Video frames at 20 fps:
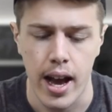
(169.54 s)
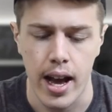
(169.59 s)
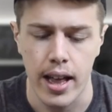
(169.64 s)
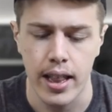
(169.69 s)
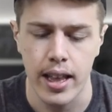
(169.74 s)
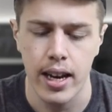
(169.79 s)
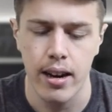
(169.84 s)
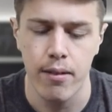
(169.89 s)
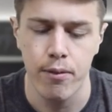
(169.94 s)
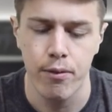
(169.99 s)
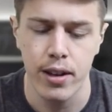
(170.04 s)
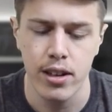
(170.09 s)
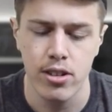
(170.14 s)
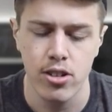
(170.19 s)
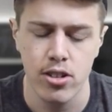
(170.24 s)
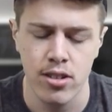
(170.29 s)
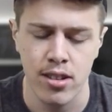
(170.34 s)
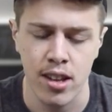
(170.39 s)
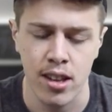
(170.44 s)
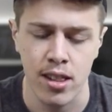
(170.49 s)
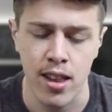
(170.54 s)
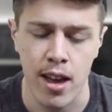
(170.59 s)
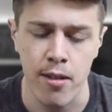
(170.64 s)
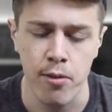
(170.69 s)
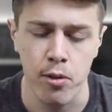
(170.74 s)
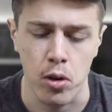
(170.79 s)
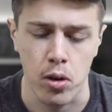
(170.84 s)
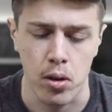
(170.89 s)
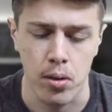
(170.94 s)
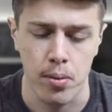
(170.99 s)
And then it features a
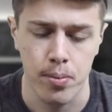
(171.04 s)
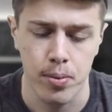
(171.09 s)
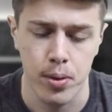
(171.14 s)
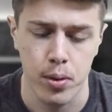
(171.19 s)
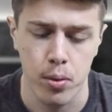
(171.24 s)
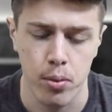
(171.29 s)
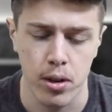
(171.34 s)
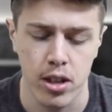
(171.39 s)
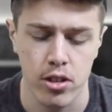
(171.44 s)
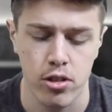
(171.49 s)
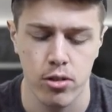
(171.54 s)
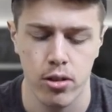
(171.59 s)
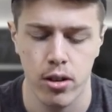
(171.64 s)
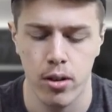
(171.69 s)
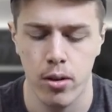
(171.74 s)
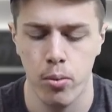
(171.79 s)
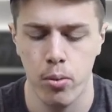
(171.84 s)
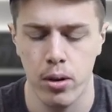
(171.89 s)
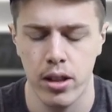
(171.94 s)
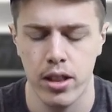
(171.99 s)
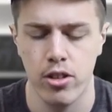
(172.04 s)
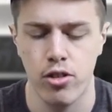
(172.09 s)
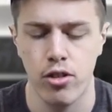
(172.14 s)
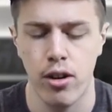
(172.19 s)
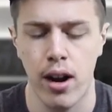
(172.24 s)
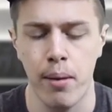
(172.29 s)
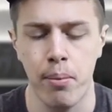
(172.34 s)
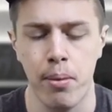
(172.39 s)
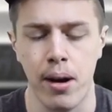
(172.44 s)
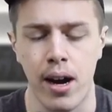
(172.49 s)
level, which with a
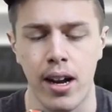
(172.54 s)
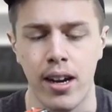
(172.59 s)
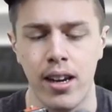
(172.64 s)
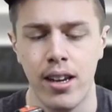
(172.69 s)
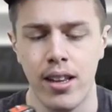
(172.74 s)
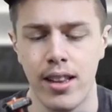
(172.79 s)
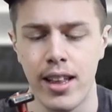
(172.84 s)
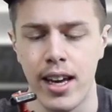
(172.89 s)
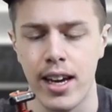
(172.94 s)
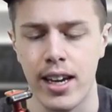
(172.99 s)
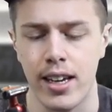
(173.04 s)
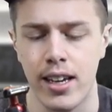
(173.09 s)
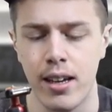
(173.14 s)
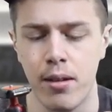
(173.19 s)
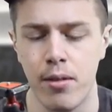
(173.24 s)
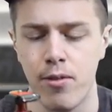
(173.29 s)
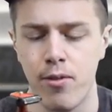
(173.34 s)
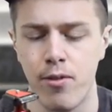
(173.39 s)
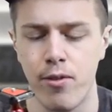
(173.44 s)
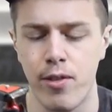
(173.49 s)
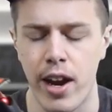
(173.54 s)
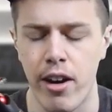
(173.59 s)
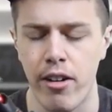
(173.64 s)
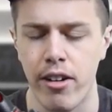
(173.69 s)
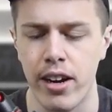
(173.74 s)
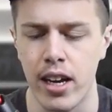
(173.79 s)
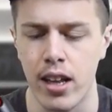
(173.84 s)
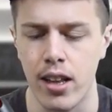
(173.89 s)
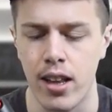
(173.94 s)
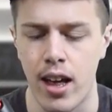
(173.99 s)
tripod that can
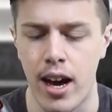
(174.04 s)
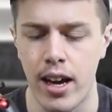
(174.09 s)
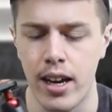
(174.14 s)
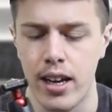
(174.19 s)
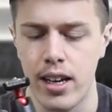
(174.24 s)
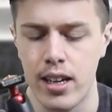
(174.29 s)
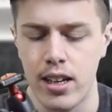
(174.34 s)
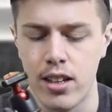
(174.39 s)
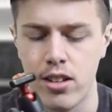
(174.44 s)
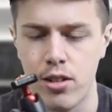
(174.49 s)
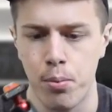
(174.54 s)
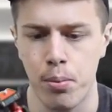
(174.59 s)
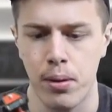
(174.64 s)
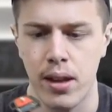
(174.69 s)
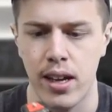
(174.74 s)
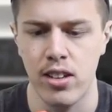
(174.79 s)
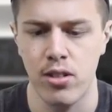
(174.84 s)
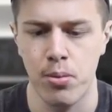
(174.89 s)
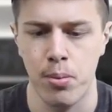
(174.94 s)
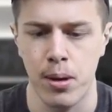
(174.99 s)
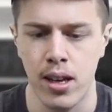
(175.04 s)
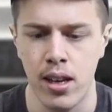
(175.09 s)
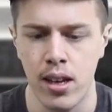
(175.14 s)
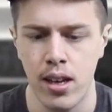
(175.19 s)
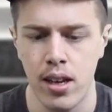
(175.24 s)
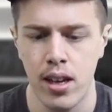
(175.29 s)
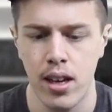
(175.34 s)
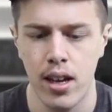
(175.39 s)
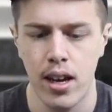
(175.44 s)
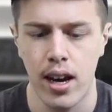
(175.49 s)
vary a lot in its placement,
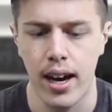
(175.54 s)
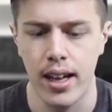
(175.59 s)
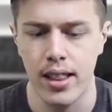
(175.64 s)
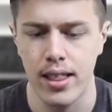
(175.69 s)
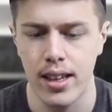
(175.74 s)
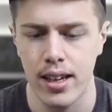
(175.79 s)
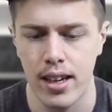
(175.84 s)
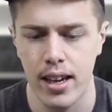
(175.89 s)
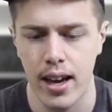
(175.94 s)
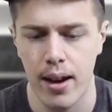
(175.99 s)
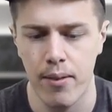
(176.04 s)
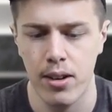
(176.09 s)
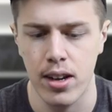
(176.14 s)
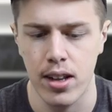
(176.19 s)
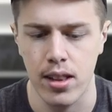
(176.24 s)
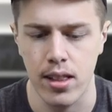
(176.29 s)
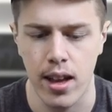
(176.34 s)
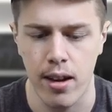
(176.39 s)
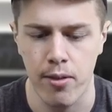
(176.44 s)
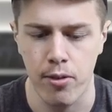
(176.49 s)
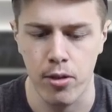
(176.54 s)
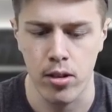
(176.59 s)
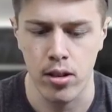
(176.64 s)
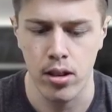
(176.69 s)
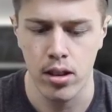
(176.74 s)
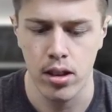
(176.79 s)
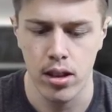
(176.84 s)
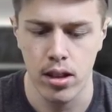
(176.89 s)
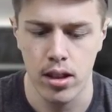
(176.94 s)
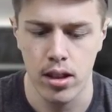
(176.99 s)
I think having a level